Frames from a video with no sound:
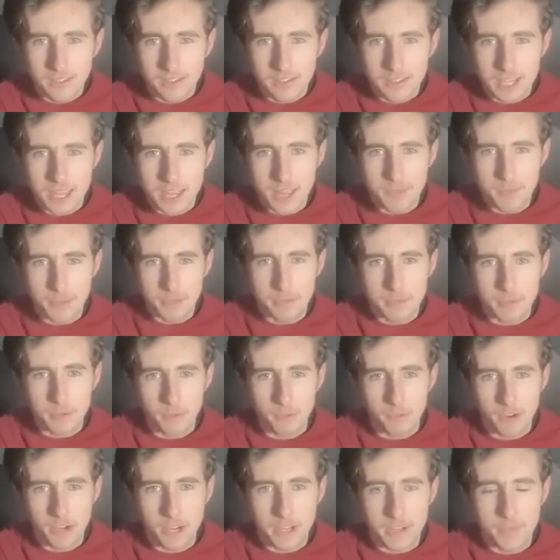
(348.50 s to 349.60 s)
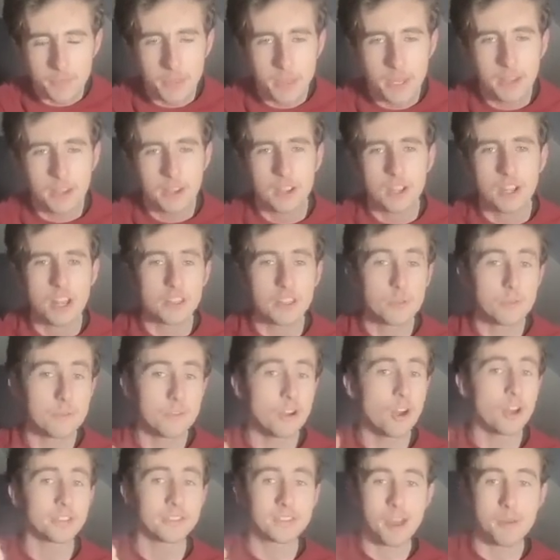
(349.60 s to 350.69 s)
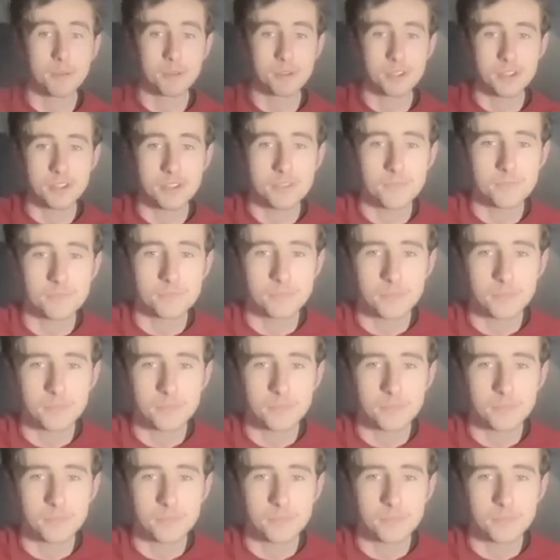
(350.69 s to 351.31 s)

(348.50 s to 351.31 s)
Yeah, that must be one, right? So we've got a W.